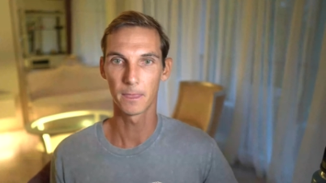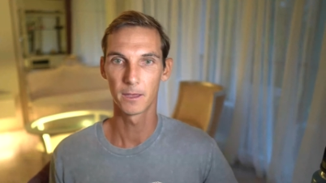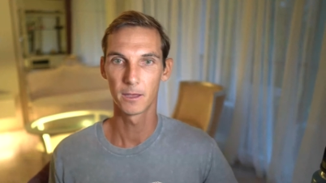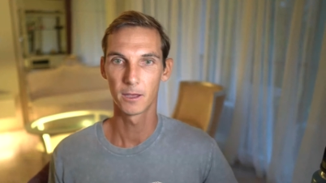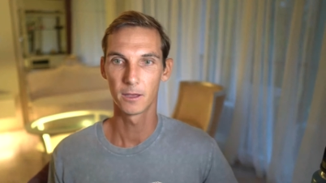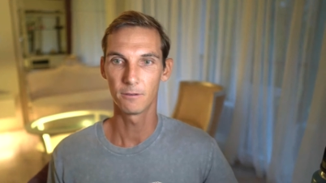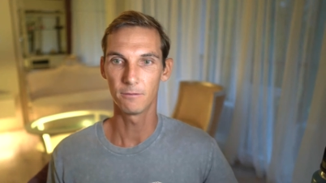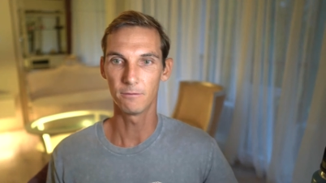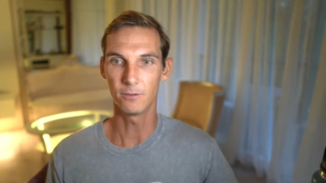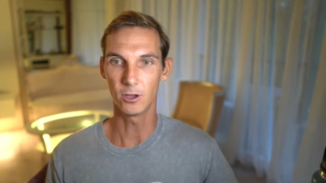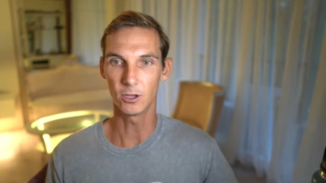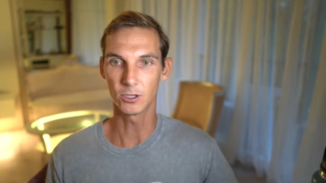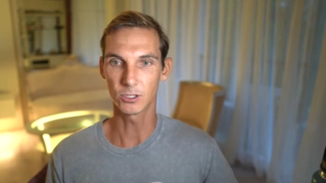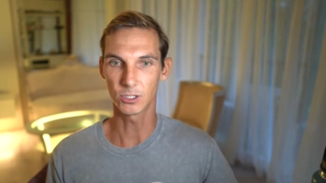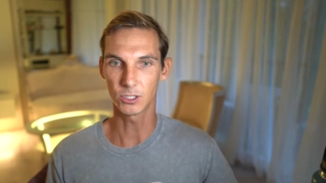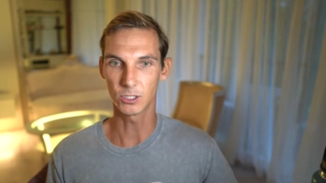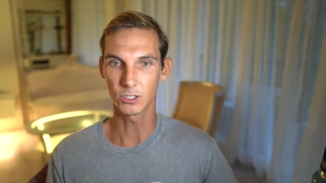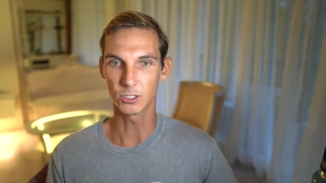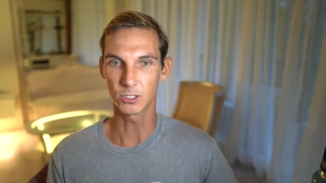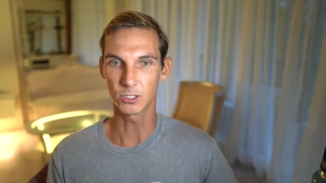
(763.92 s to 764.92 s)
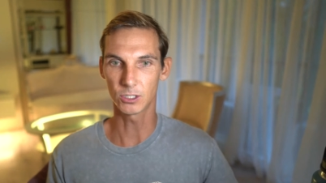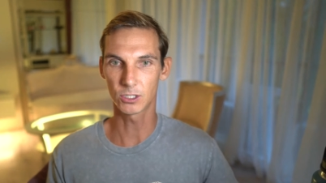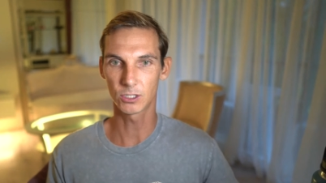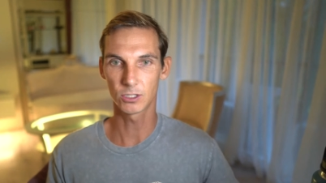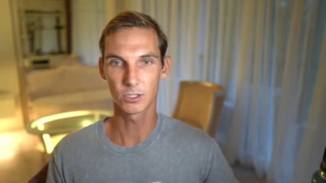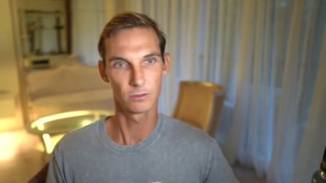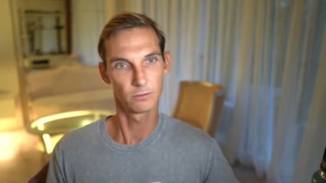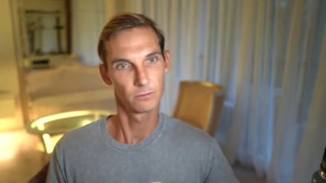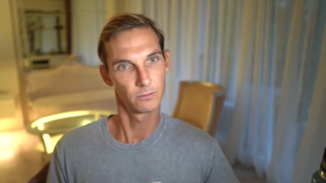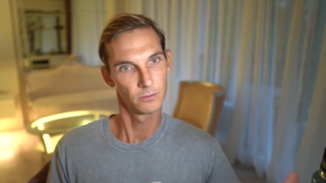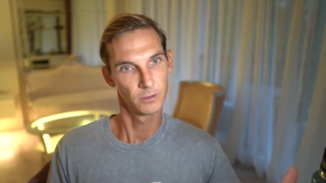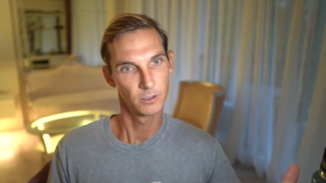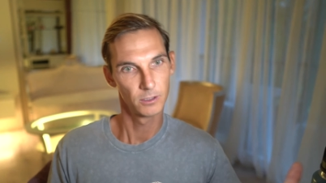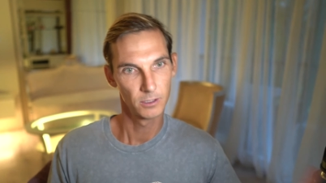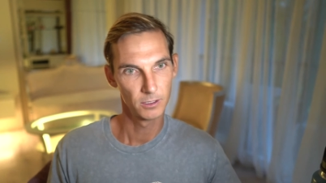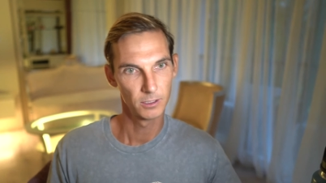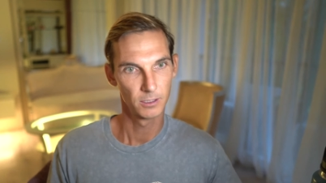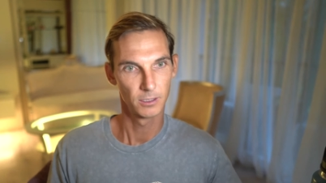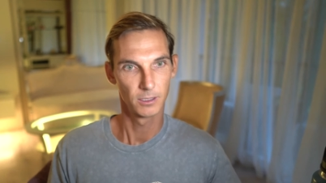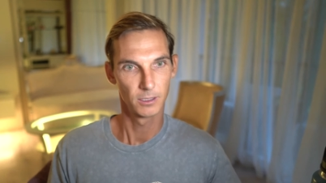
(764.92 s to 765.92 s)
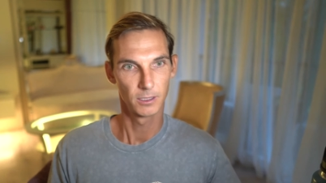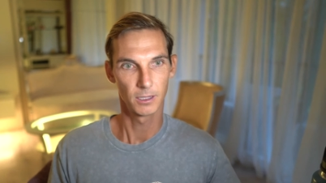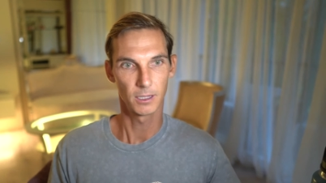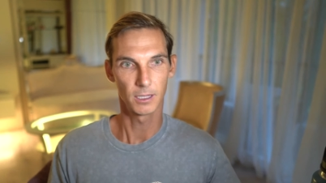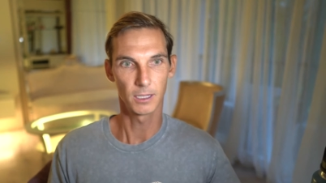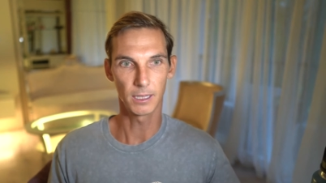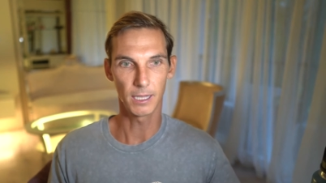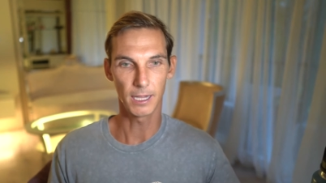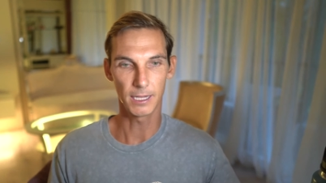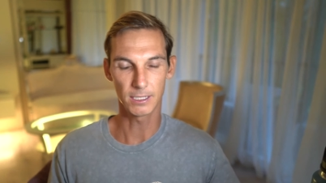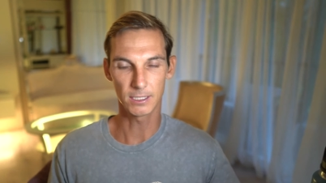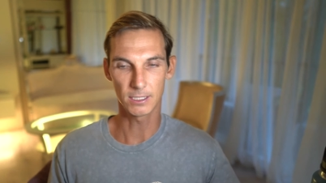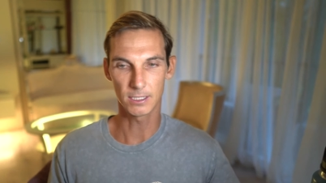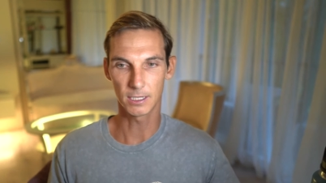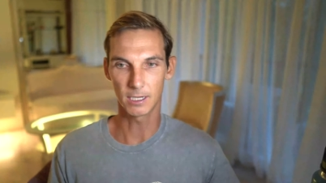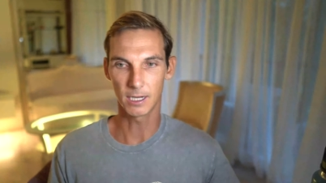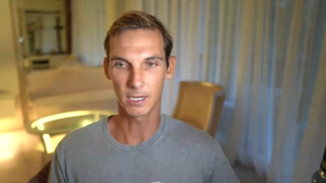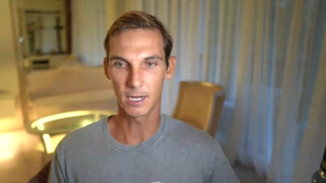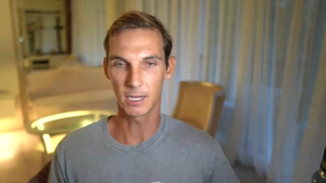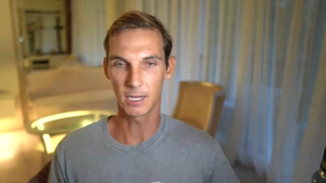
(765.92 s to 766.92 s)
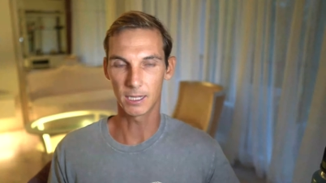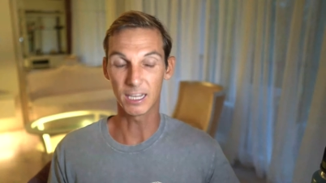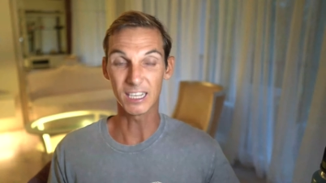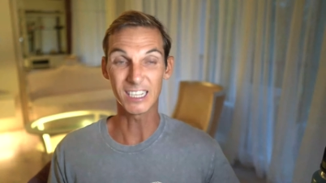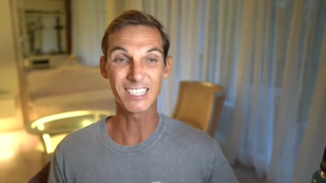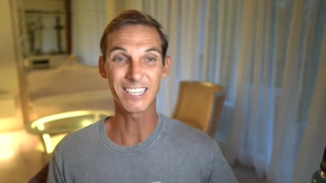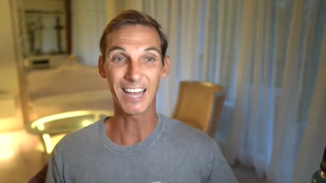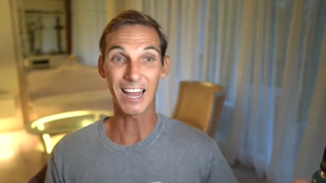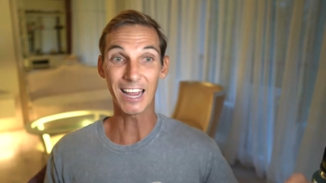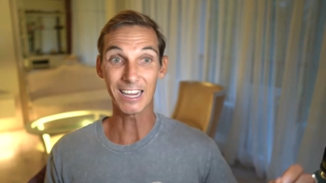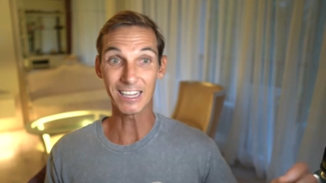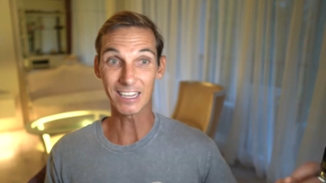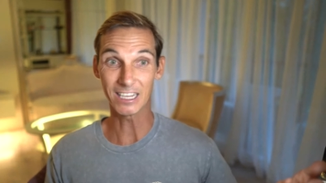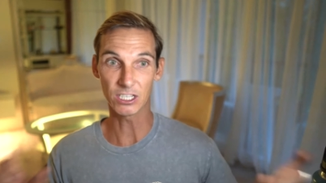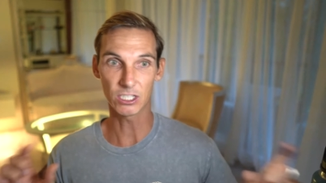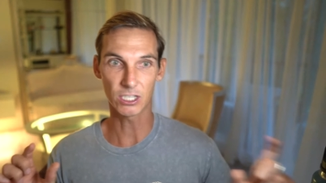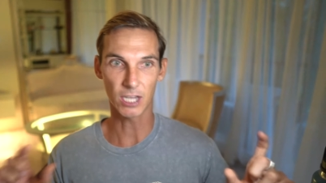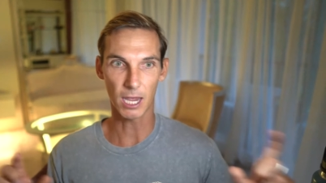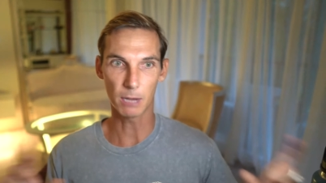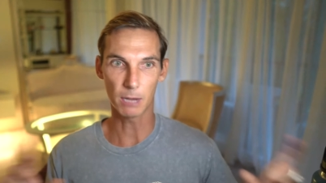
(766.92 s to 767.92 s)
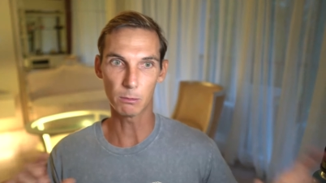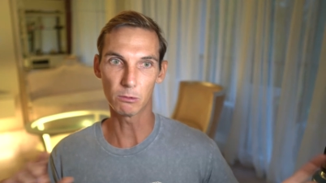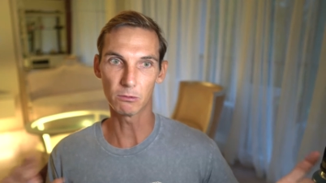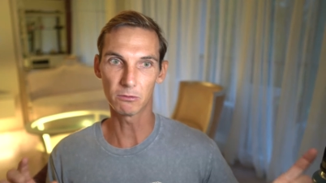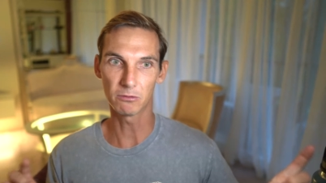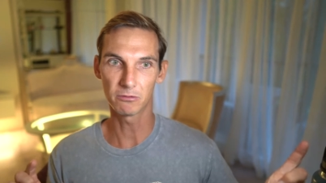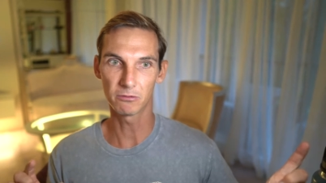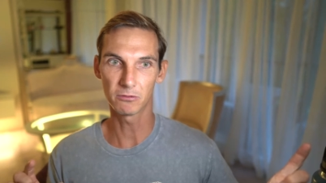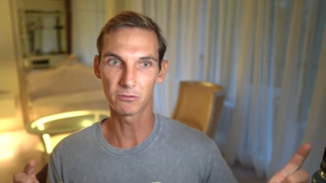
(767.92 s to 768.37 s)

versus let's stay in this game of